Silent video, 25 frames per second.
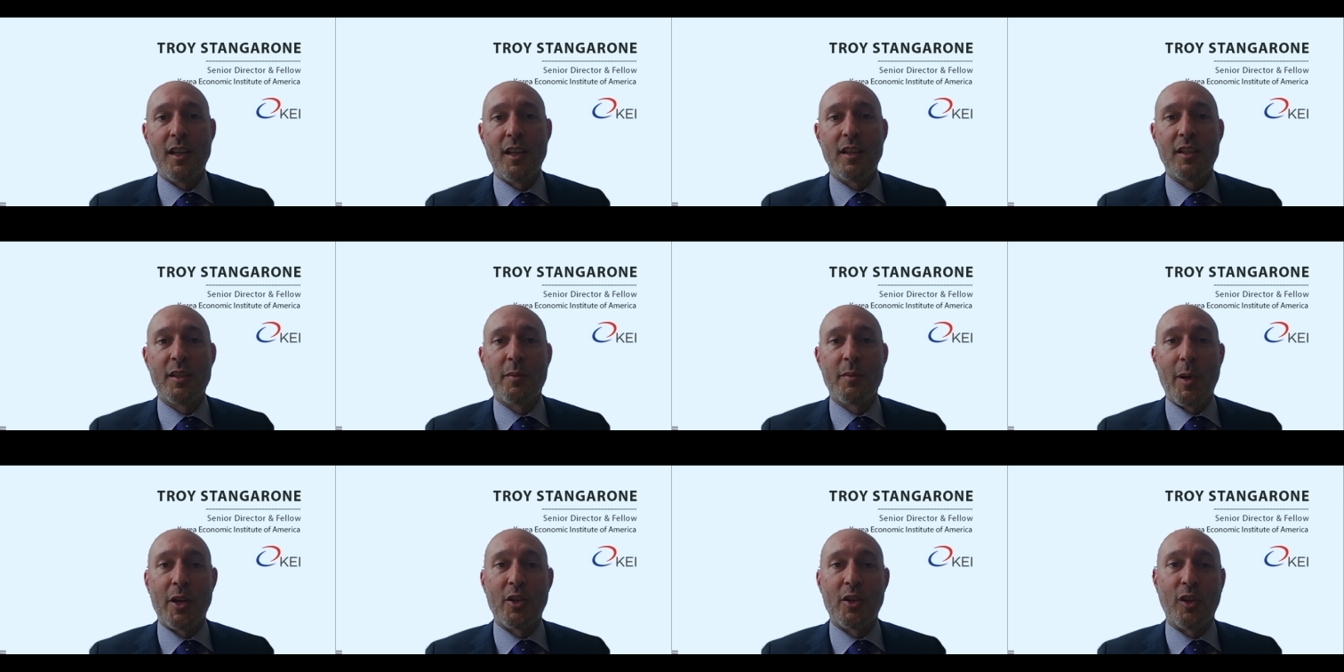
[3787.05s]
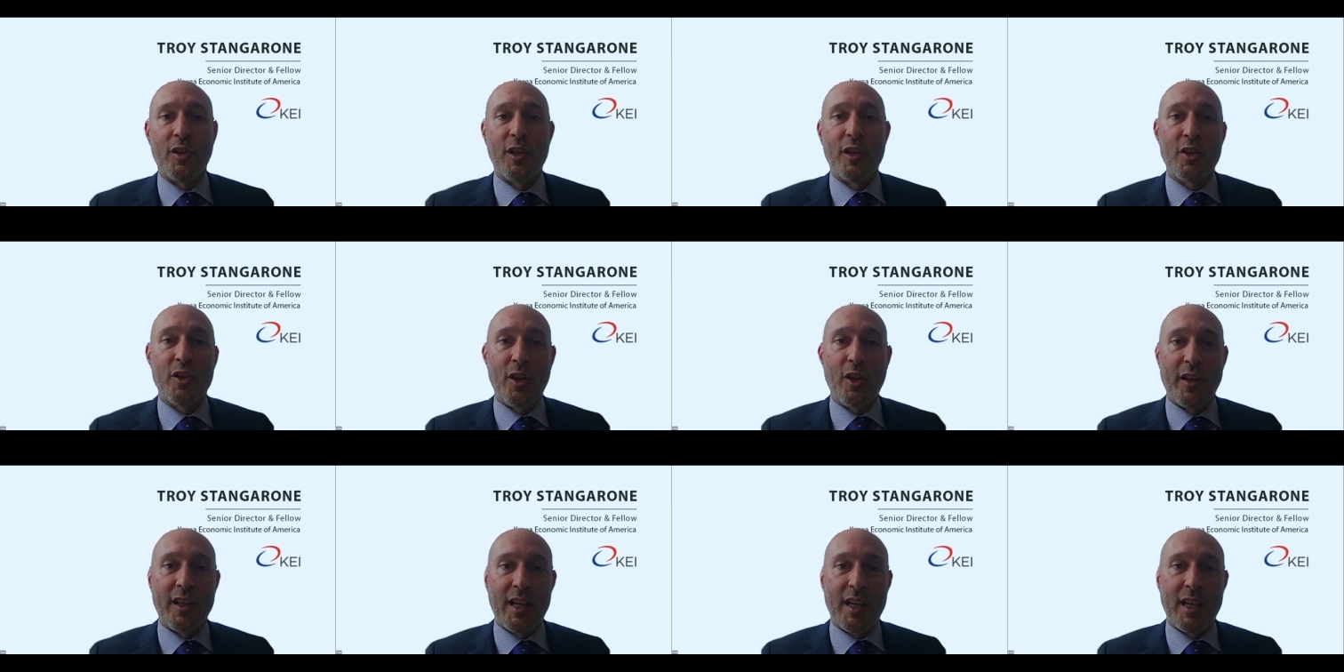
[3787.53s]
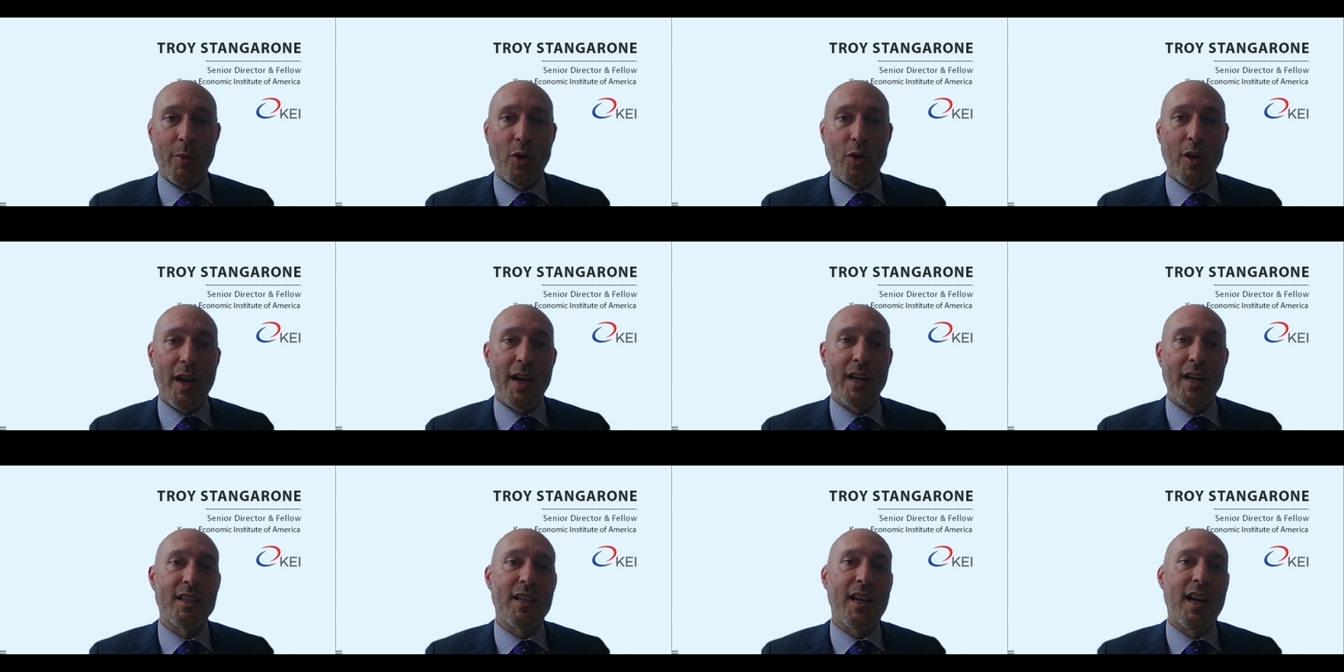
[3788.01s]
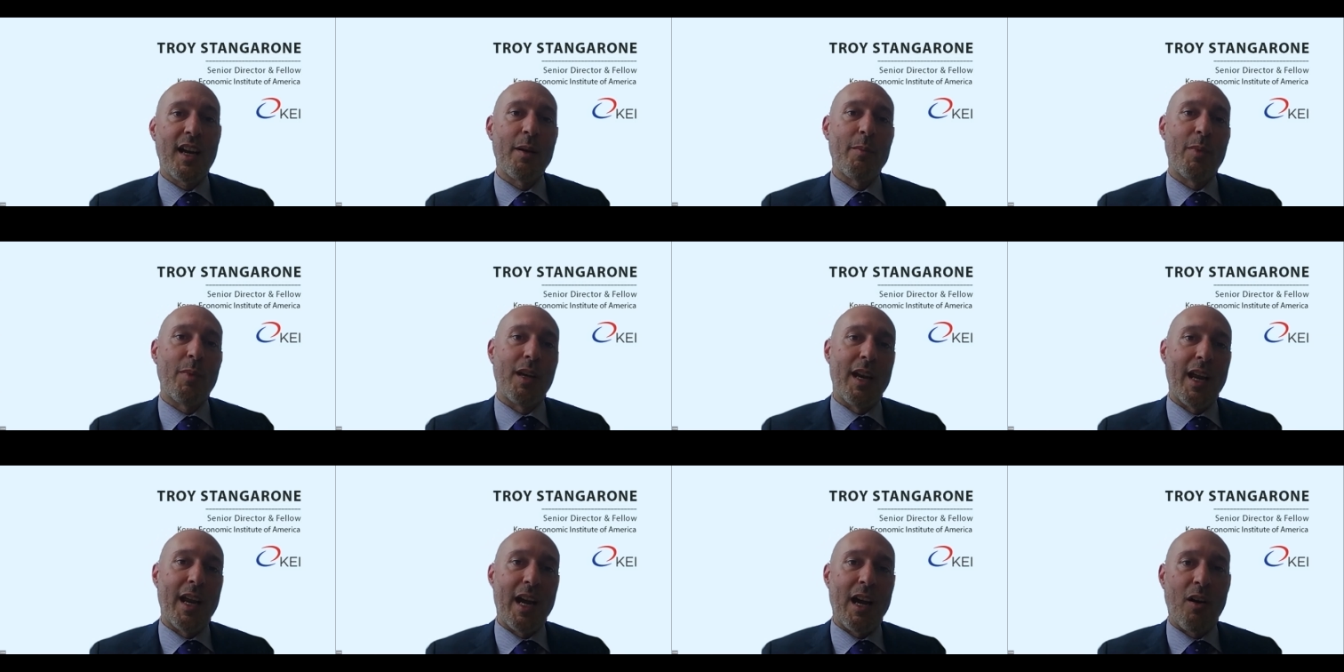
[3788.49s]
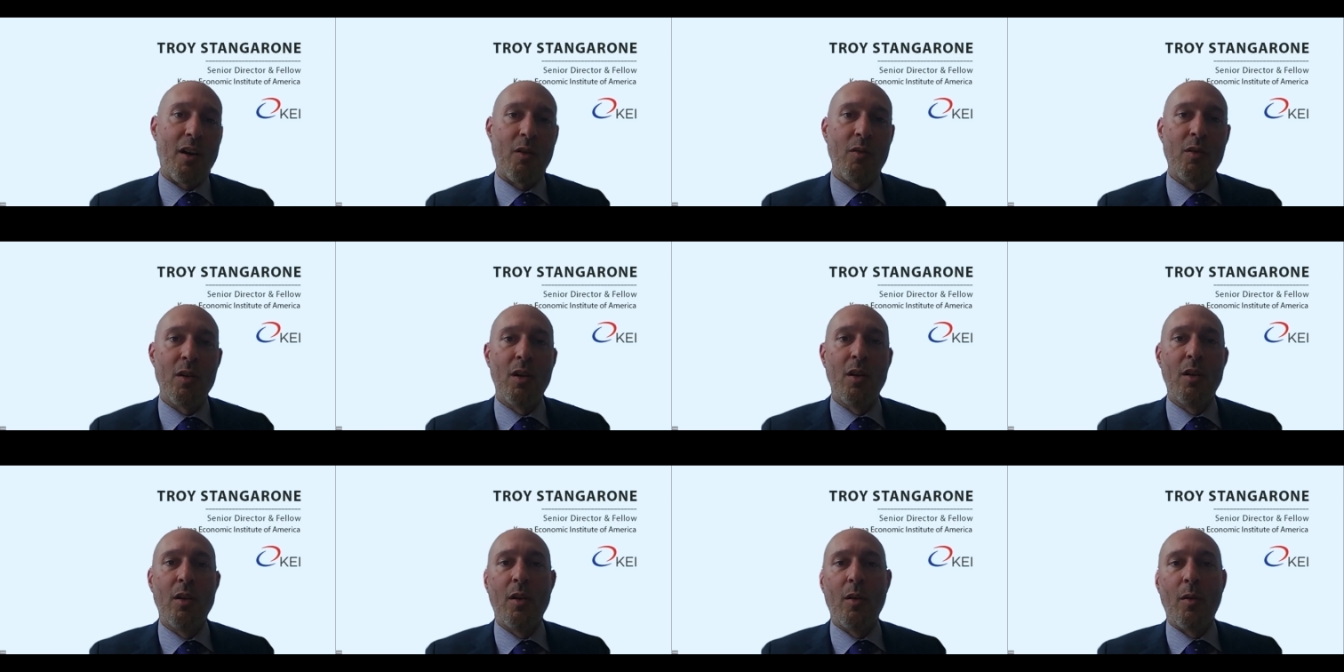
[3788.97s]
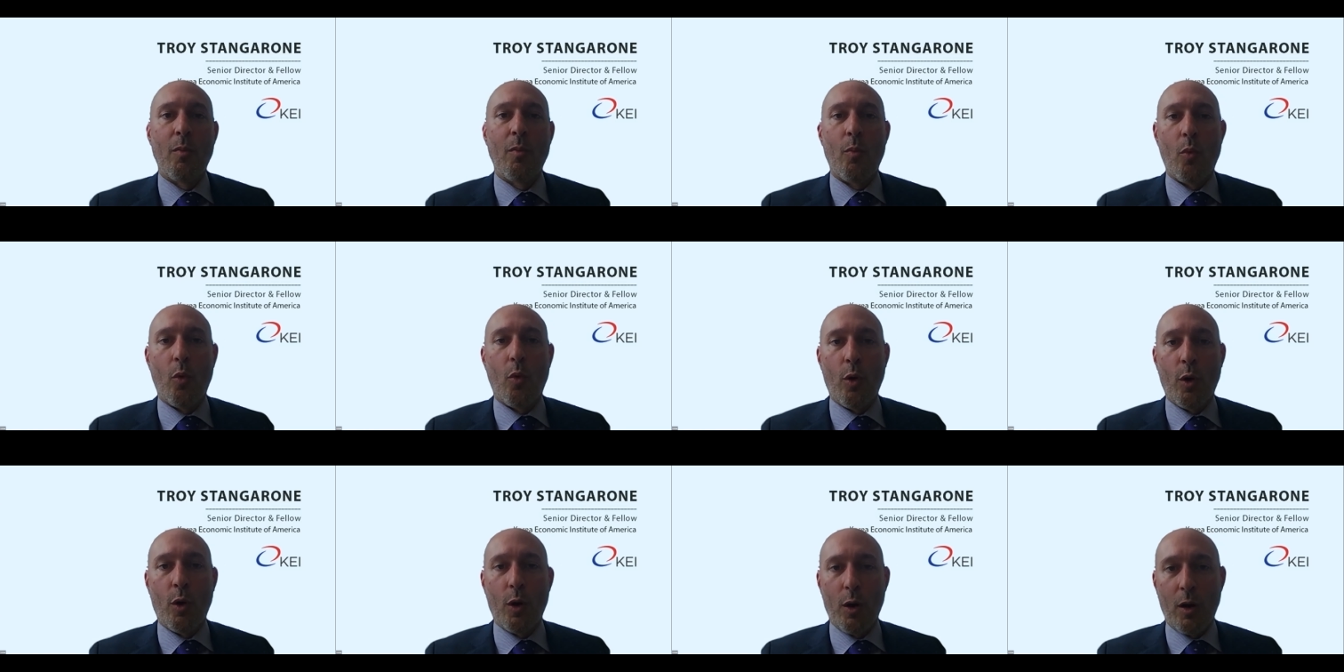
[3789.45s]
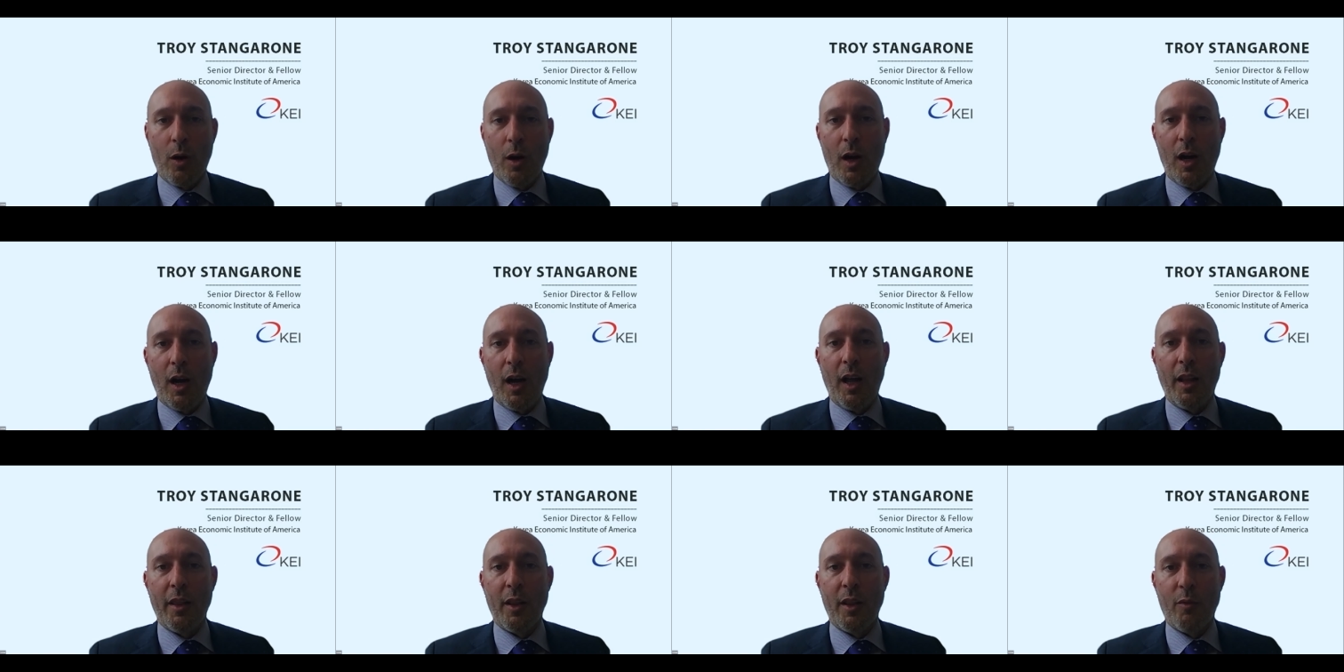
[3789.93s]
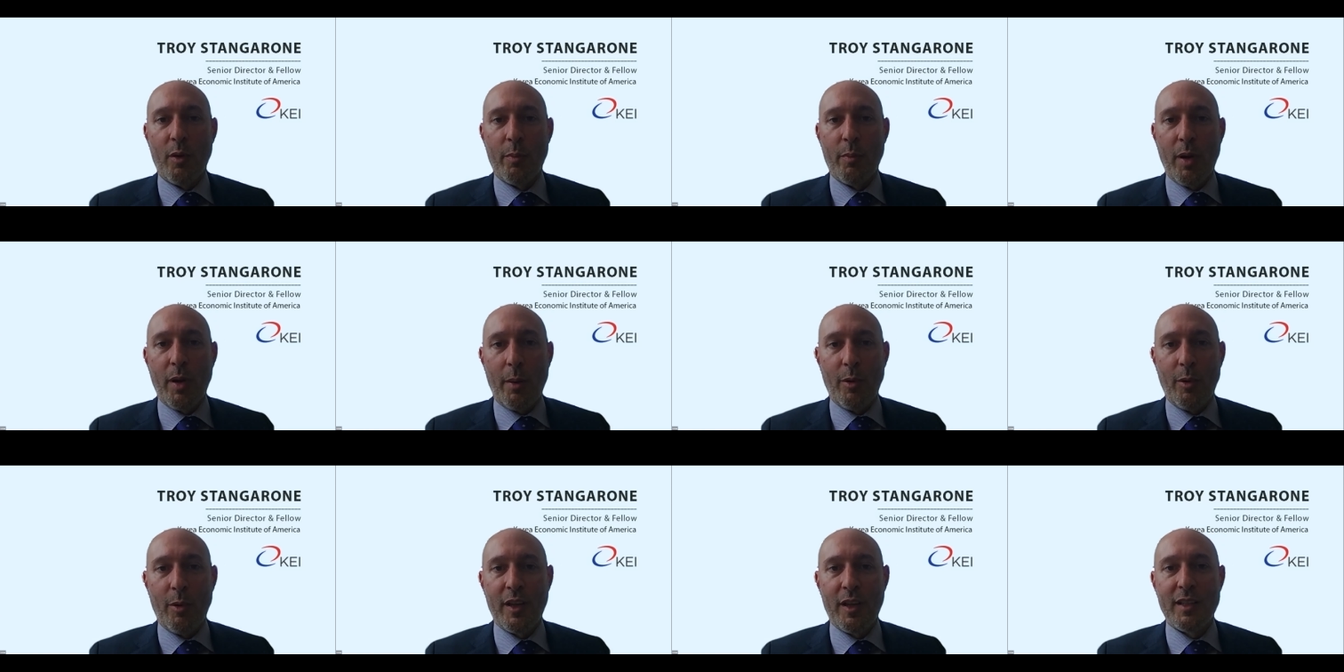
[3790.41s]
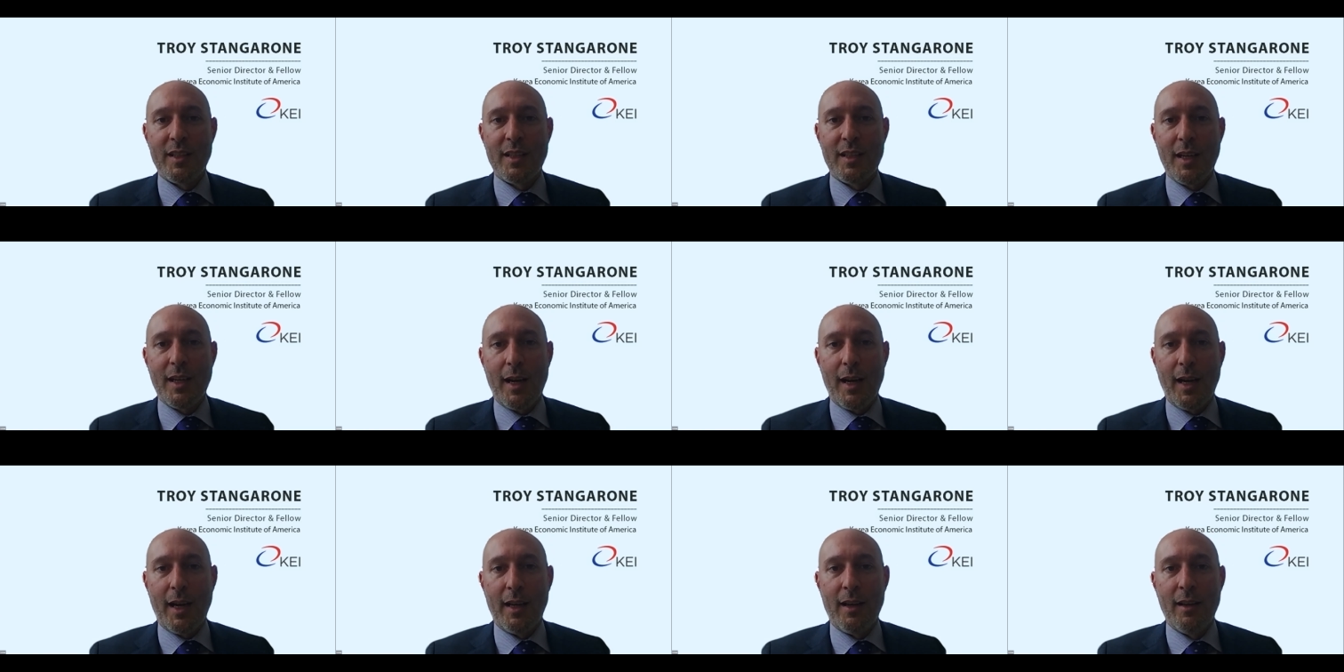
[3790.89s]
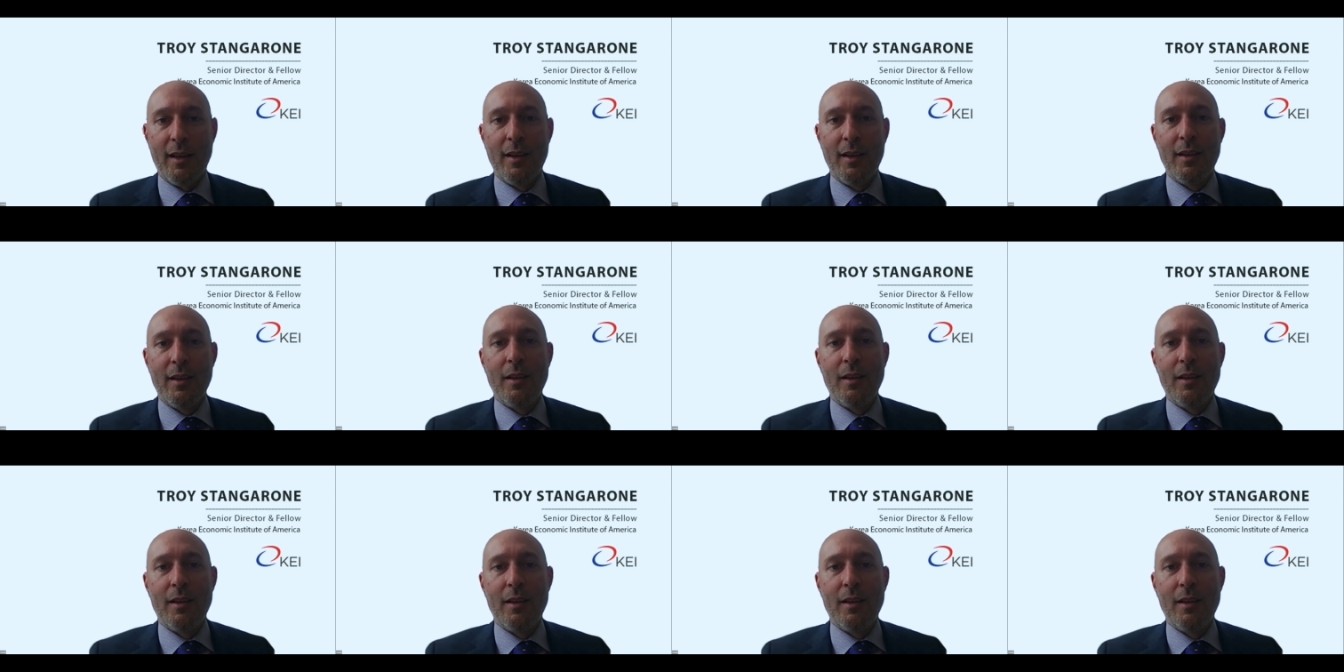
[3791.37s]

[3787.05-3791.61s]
especially initially on the Democratic side, but now more on the Republican side,